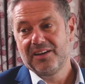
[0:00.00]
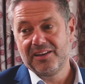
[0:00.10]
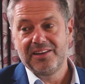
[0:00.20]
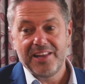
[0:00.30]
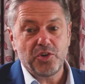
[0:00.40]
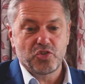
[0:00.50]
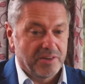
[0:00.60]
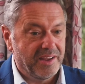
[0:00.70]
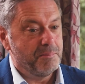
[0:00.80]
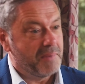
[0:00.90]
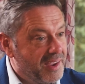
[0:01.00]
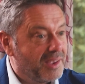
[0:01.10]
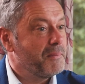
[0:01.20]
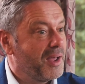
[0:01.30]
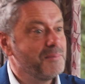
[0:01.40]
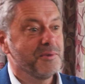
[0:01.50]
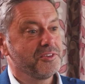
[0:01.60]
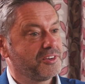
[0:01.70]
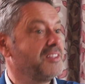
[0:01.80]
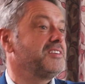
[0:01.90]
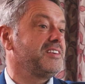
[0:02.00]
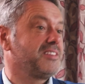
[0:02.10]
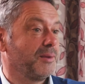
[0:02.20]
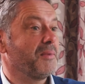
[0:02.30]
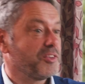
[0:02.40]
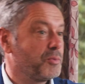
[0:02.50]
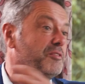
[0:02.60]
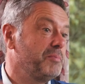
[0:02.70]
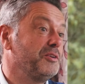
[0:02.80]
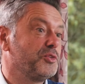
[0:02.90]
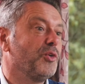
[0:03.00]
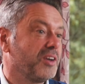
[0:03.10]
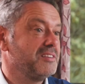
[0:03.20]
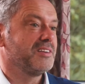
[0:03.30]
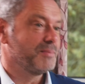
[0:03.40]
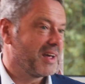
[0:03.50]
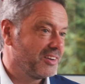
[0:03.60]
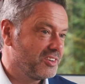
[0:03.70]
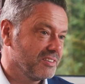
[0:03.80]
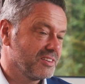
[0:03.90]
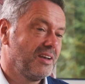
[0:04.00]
literally make amendments to the system as we've been talking to the managers.